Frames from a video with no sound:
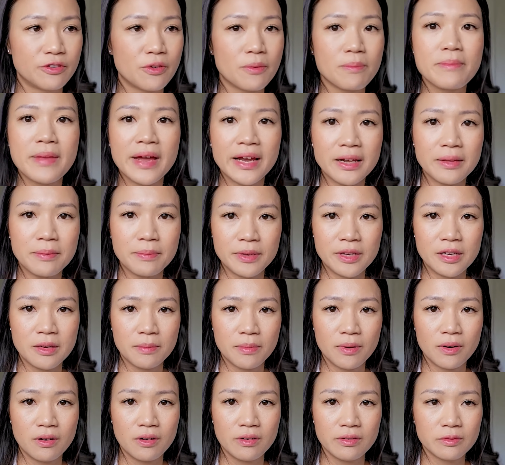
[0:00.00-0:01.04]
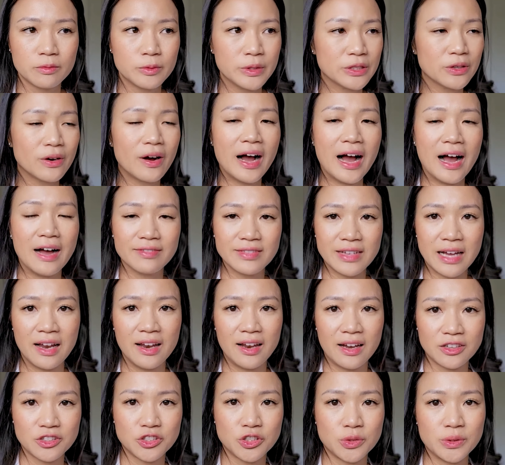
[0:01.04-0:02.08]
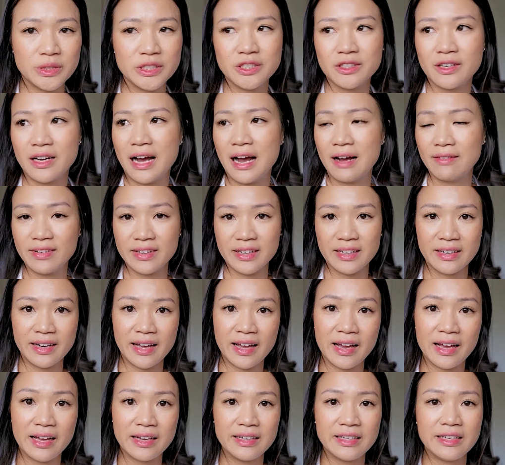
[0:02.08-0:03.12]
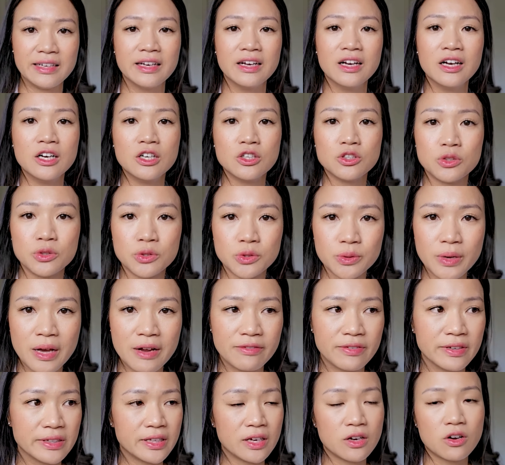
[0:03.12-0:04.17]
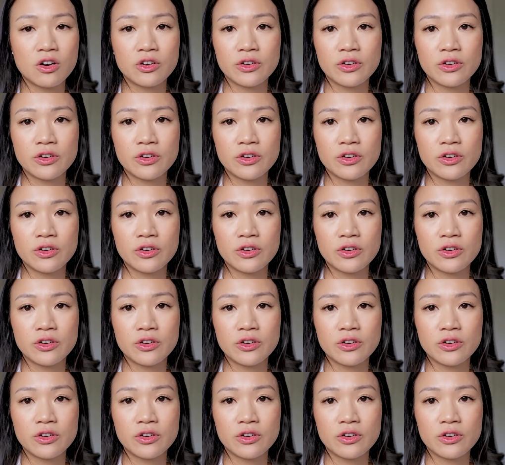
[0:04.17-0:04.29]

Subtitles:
For many people, we don't have that luxury to have like a nanny to do everything,